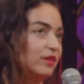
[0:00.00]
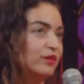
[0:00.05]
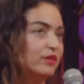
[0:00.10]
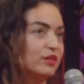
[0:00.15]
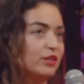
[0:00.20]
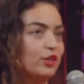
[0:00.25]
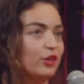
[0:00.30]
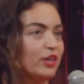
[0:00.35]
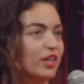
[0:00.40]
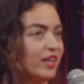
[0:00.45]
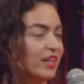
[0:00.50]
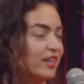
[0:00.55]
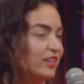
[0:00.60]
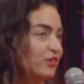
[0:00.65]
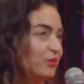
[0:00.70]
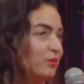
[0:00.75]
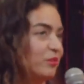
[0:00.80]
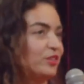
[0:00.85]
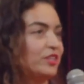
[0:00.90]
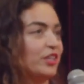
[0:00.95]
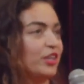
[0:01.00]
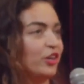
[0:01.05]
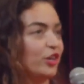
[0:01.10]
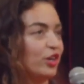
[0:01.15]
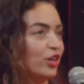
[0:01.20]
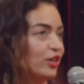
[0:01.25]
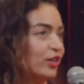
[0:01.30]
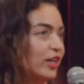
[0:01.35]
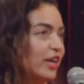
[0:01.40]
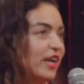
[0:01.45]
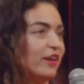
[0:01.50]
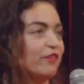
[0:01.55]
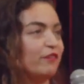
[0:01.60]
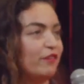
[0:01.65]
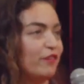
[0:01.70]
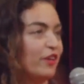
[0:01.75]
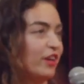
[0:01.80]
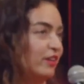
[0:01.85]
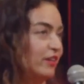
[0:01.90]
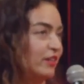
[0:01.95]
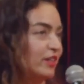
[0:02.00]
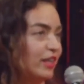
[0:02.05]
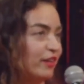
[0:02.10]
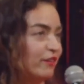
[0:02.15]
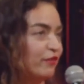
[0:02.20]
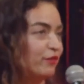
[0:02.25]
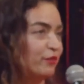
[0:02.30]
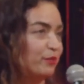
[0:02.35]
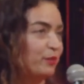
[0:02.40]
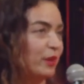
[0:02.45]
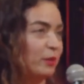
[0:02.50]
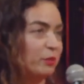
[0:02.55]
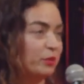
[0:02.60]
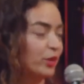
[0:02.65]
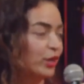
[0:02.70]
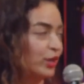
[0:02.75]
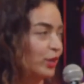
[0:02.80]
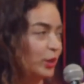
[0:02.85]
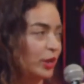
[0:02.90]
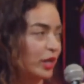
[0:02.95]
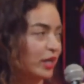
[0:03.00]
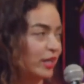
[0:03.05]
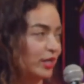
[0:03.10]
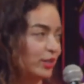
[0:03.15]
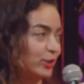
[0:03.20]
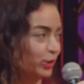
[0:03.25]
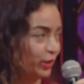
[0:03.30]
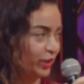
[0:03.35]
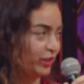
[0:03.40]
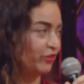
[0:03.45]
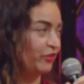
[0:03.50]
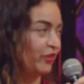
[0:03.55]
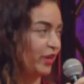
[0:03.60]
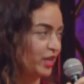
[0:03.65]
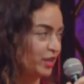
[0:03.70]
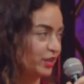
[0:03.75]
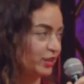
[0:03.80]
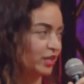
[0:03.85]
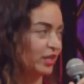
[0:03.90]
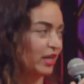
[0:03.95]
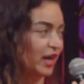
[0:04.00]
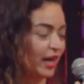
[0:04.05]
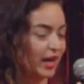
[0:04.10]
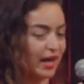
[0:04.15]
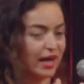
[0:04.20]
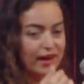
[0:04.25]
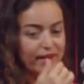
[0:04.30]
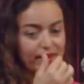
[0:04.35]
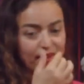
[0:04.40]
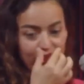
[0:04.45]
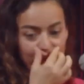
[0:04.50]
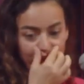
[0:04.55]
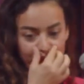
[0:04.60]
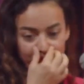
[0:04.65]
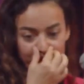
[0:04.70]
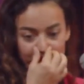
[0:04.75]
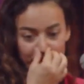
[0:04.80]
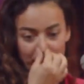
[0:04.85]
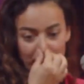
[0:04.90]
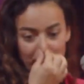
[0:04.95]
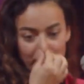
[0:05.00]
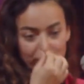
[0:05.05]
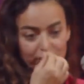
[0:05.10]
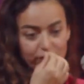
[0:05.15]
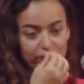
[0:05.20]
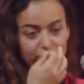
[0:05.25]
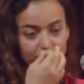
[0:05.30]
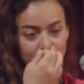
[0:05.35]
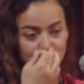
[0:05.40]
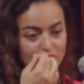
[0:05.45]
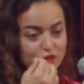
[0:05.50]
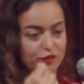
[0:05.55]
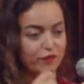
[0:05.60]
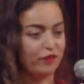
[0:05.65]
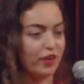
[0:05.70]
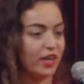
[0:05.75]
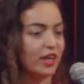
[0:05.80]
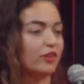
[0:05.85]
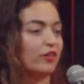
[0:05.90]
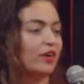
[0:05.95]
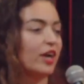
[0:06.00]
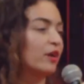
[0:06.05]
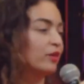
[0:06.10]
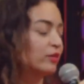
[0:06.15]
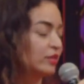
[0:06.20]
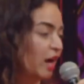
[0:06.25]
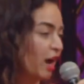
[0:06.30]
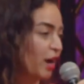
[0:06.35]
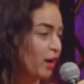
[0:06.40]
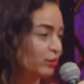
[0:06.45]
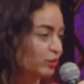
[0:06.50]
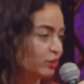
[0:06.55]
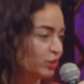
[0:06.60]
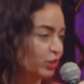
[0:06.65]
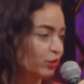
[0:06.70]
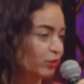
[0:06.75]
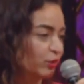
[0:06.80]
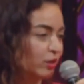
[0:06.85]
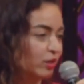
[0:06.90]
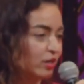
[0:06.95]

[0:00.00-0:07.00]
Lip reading: looking into material, if people are looking into innovation again, if we could just figure out how to